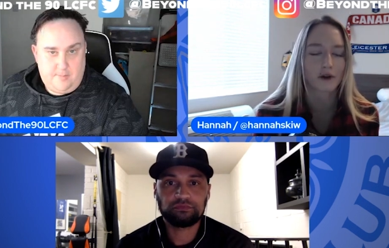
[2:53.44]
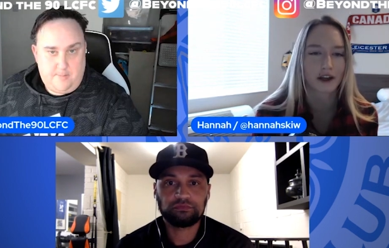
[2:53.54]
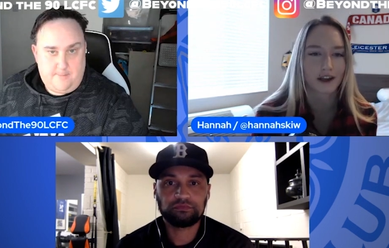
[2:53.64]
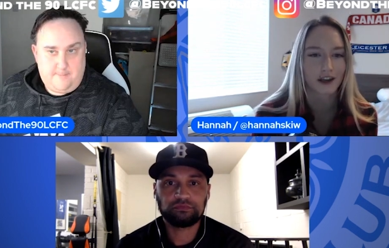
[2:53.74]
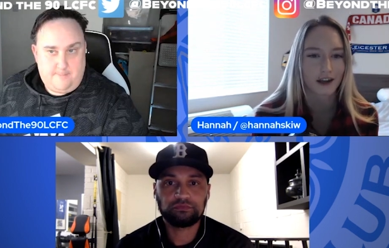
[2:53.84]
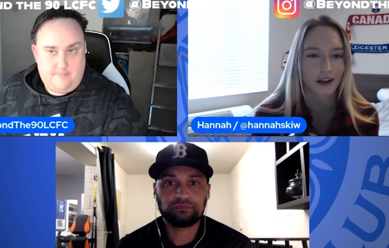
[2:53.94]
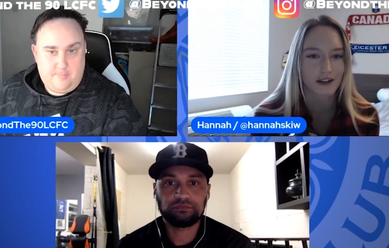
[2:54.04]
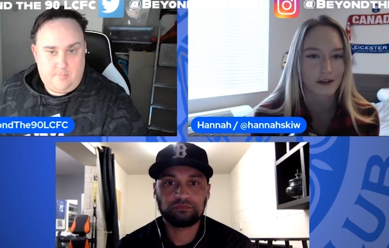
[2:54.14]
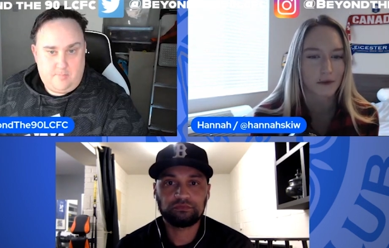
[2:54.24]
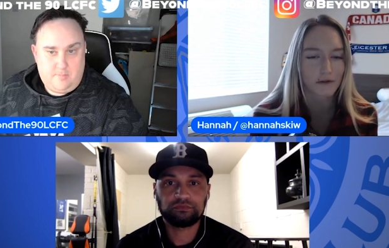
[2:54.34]
Speaker 1: to get
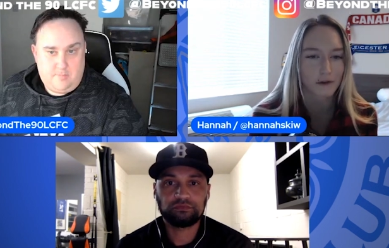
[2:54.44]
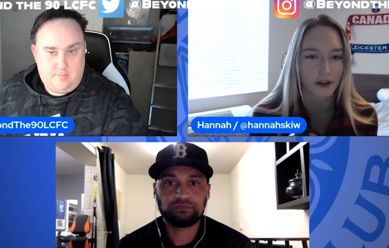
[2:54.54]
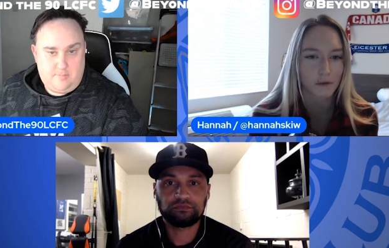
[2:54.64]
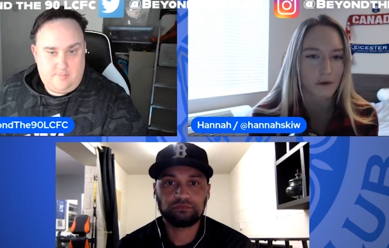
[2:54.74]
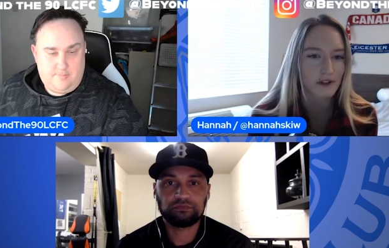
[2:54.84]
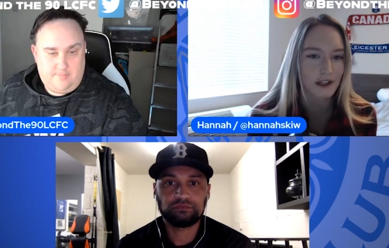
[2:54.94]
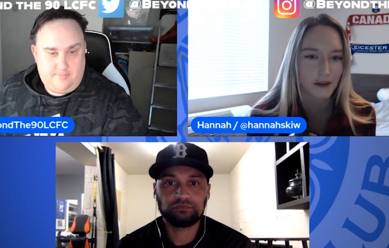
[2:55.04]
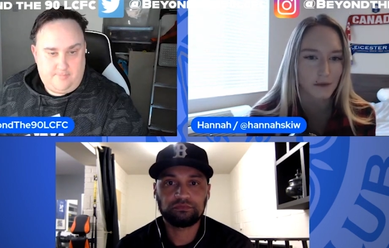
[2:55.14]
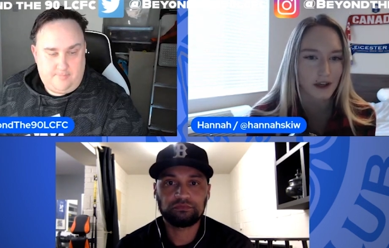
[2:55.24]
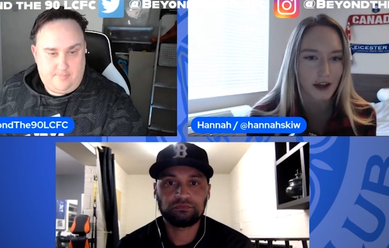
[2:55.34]
some info. Like, what was it
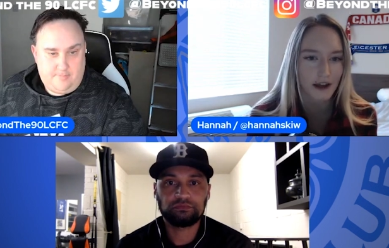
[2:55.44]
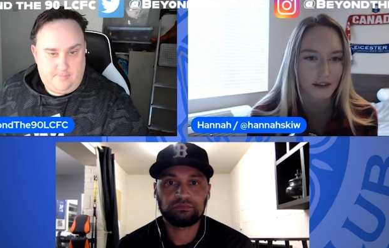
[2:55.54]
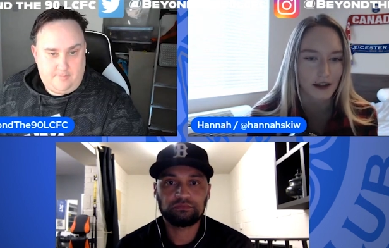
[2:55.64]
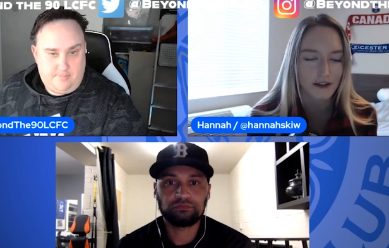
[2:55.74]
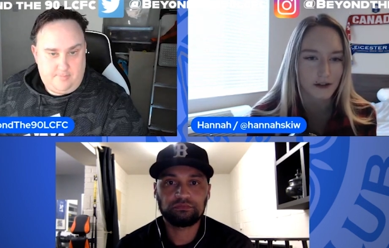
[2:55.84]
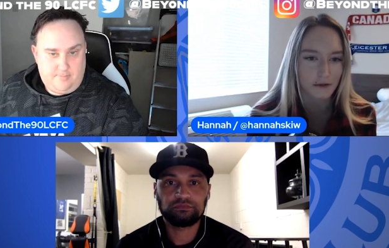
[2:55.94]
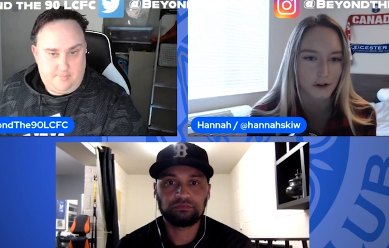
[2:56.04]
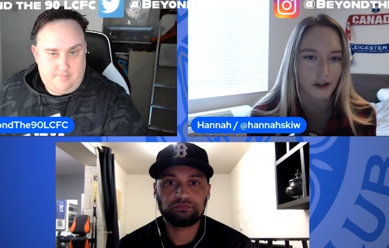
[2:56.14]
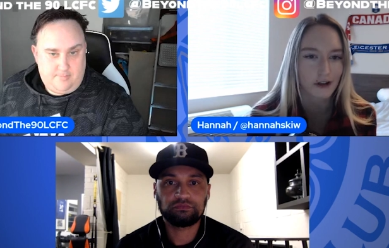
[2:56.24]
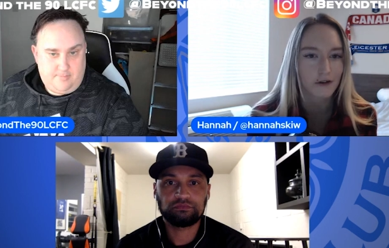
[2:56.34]
like being at Leicester for
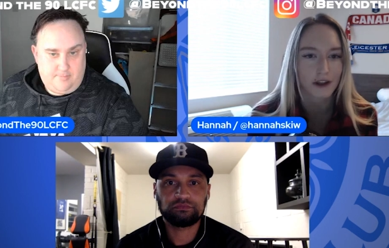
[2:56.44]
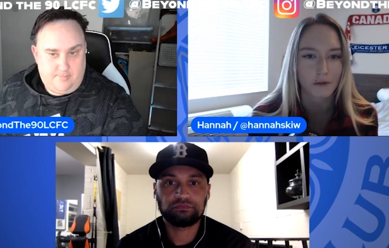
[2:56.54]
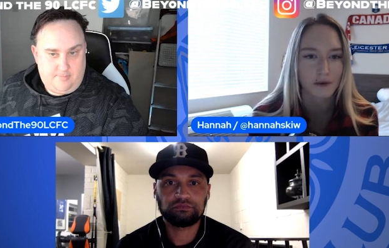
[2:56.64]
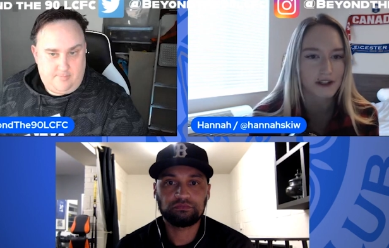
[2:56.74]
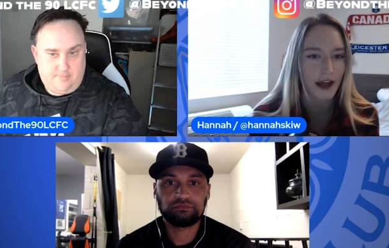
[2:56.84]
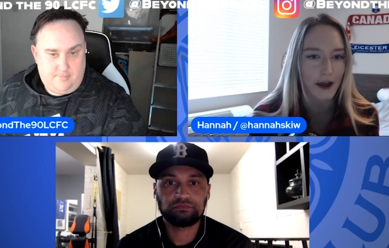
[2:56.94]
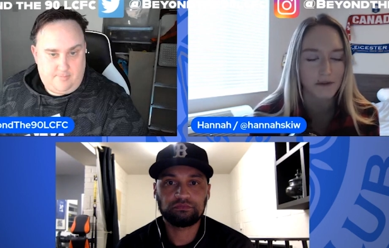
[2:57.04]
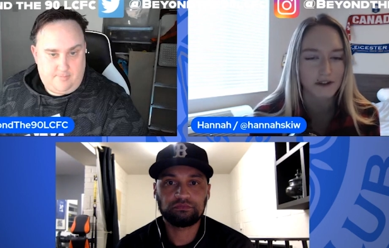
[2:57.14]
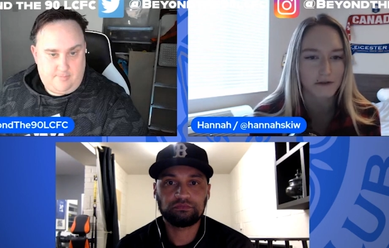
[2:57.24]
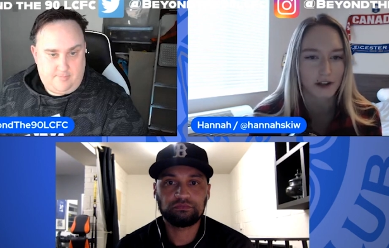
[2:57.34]
you, and like, what's the
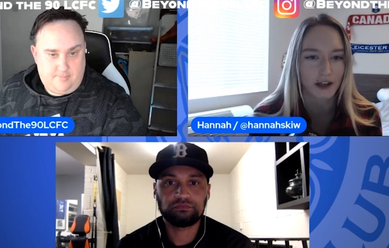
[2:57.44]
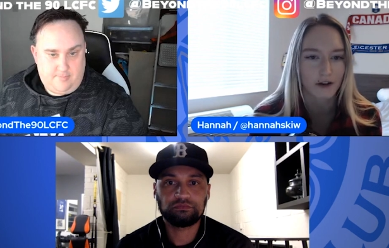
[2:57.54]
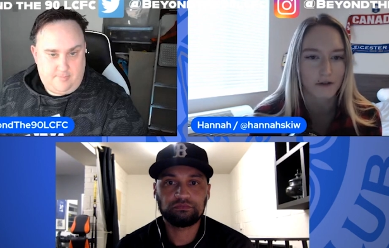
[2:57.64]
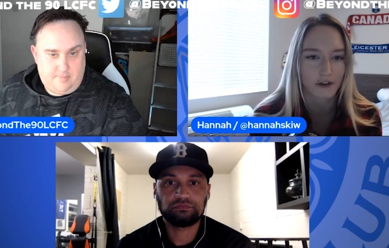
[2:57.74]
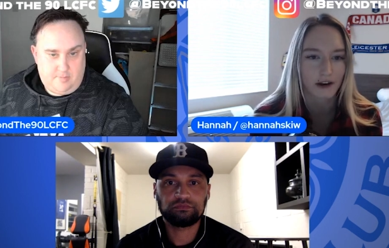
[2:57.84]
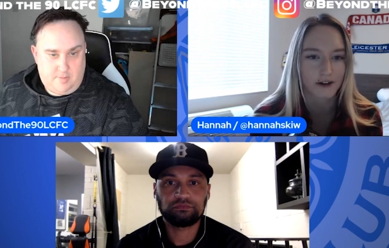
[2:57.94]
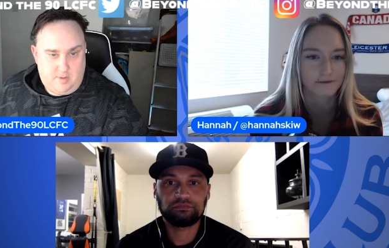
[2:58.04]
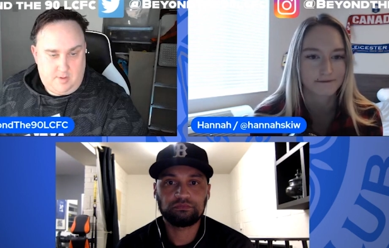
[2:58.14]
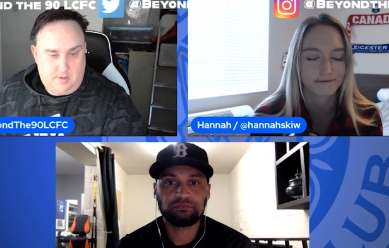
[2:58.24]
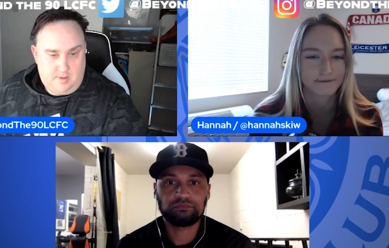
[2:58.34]
atmosphere like over there?
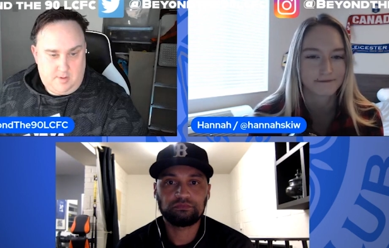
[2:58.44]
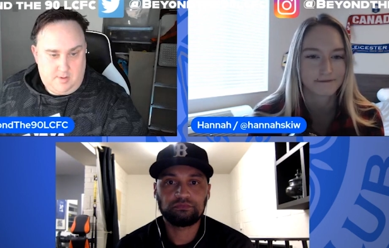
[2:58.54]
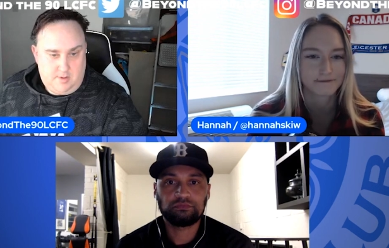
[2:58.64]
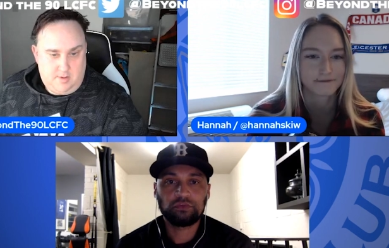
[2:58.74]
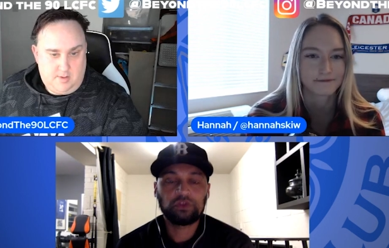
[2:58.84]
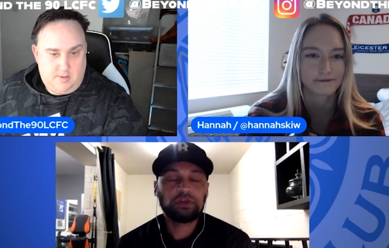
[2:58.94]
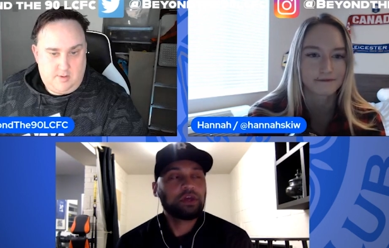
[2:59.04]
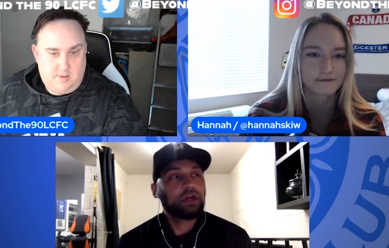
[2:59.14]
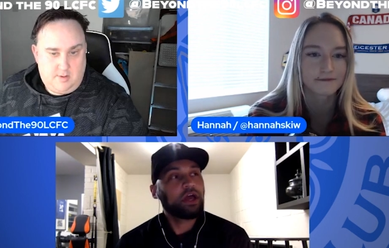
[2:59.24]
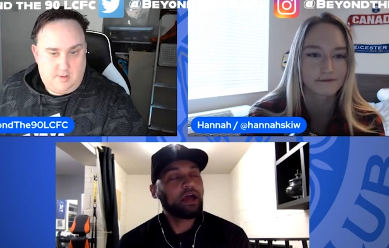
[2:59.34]

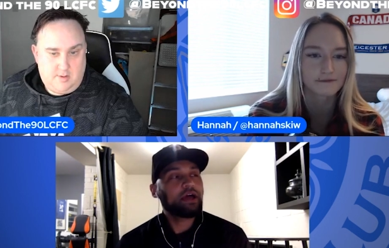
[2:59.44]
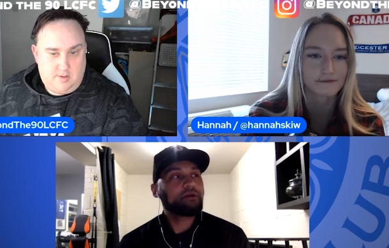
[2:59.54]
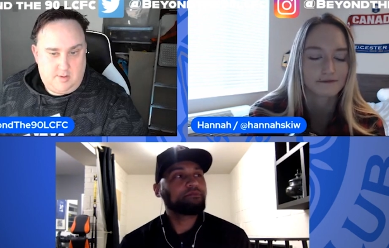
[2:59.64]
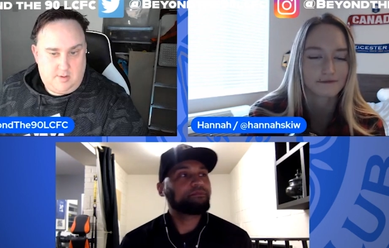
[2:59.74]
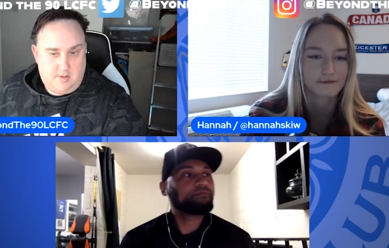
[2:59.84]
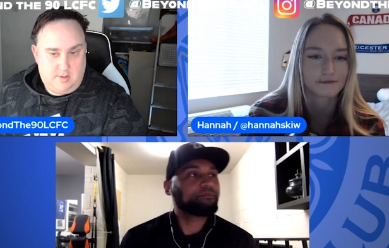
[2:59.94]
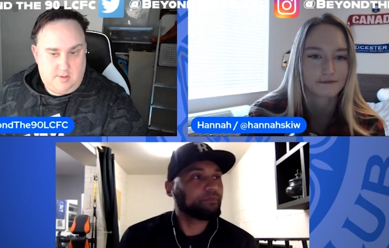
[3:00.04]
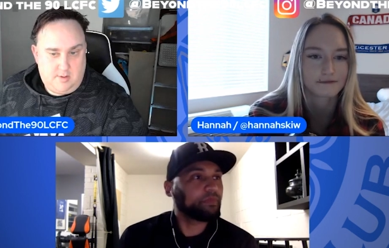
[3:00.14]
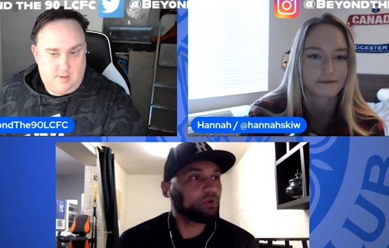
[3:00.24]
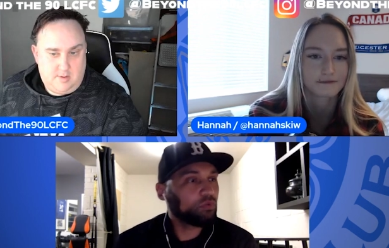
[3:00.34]
Speaker 2: Um,
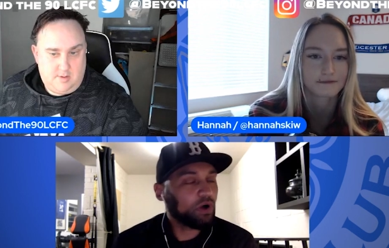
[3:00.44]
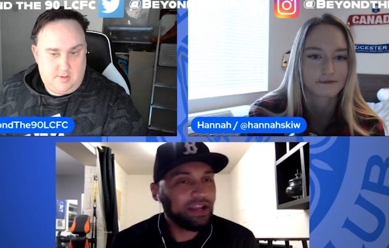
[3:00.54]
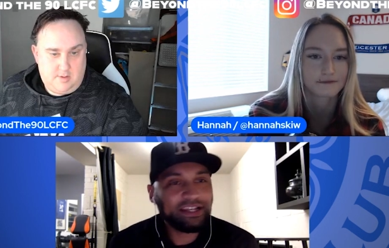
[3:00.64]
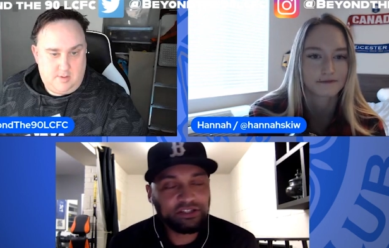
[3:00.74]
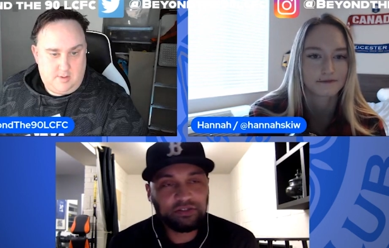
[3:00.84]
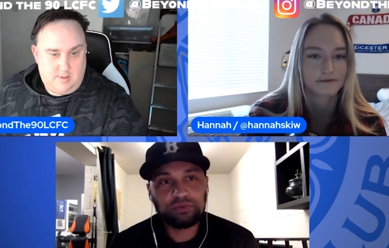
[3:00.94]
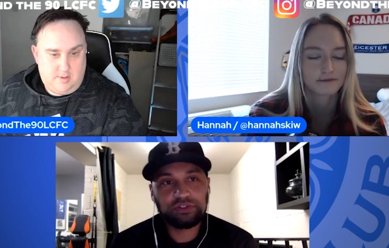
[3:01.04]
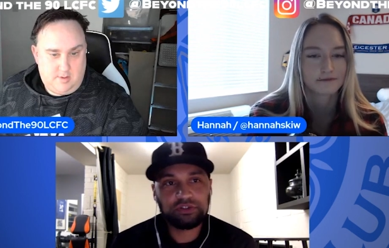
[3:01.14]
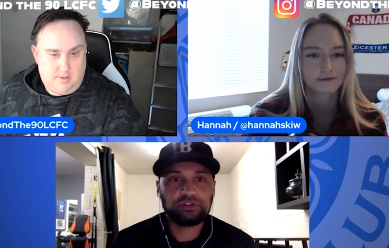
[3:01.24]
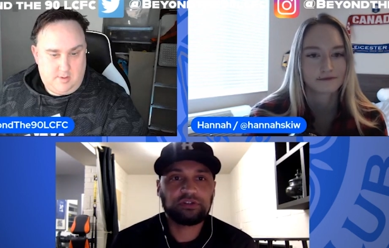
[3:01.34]
well, Leicester was